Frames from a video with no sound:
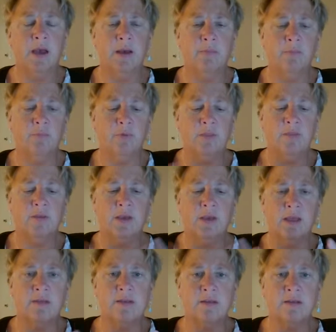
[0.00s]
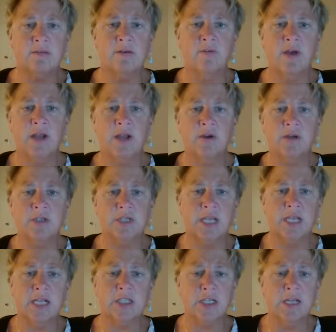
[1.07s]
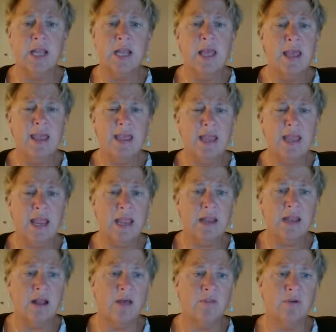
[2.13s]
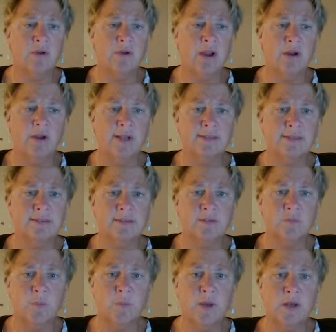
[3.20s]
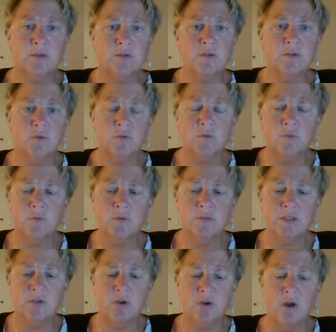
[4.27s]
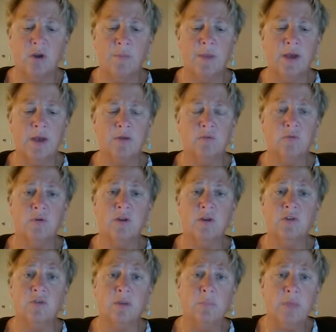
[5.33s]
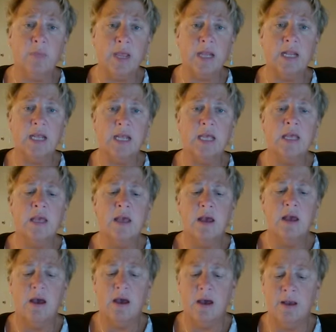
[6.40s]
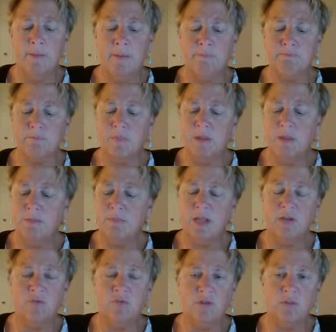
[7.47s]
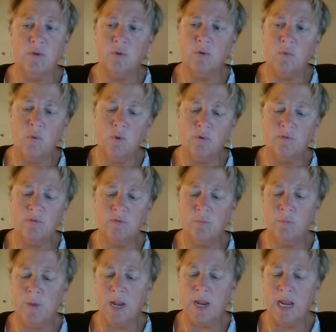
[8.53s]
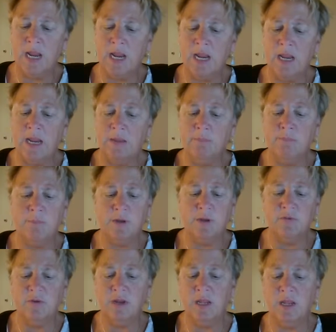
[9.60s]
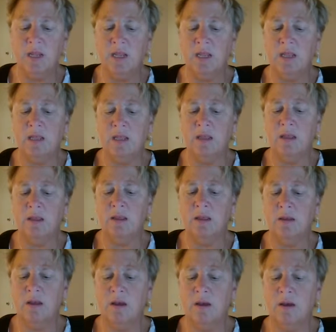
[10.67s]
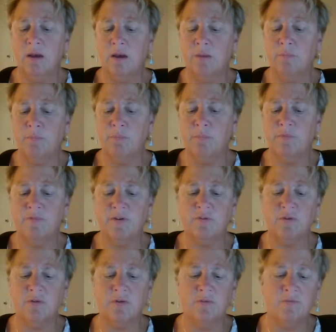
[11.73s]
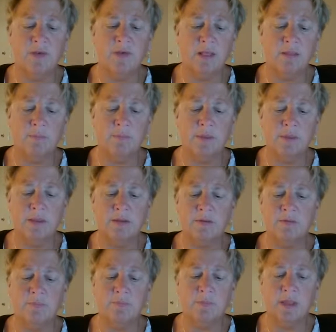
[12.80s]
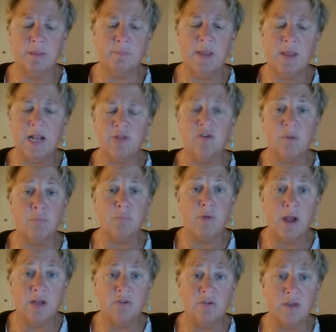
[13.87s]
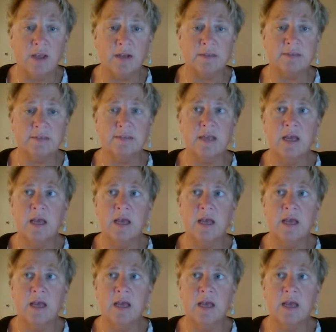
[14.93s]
within the context of higher education and other areas as well. So tools that talk about strategic planning, managing the course array, budgeting, professional development, like managing projects,